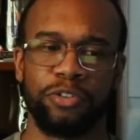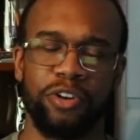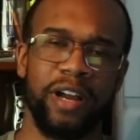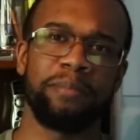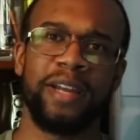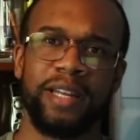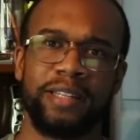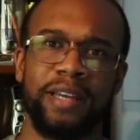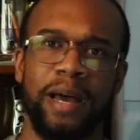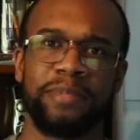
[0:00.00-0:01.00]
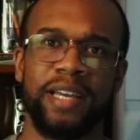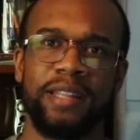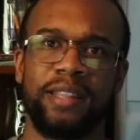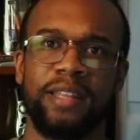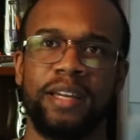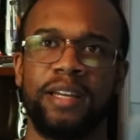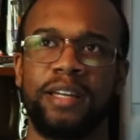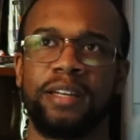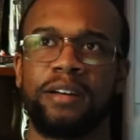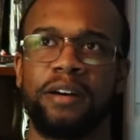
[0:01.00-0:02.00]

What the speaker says: try and make it a top 10 thing,